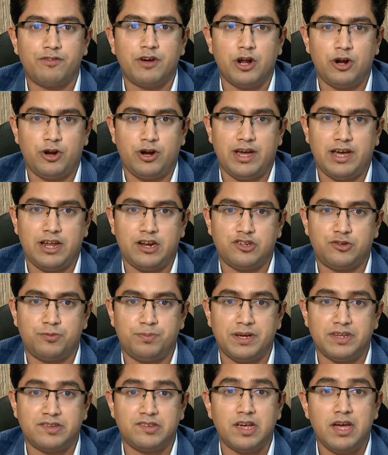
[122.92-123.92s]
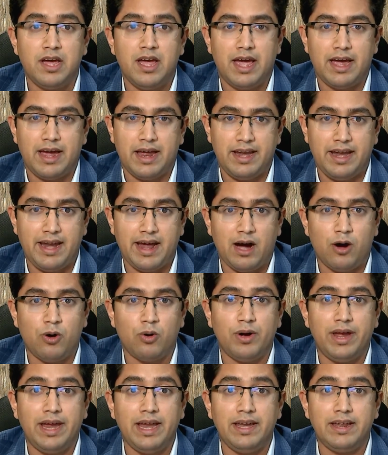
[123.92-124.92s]
of Garuda Aerospace, and
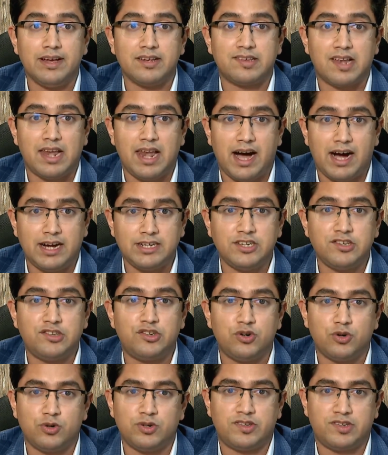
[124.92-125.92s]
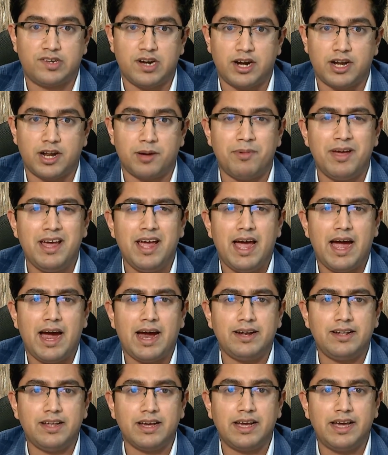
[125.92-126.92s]
now India's largest drone startup,
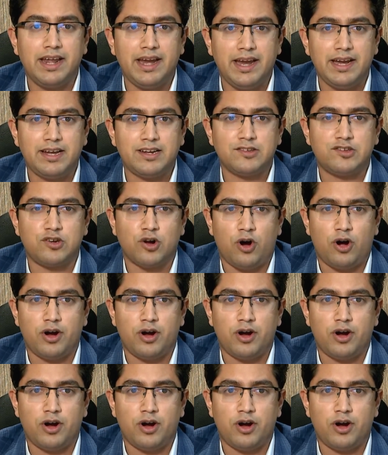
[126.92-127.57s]
had the greatest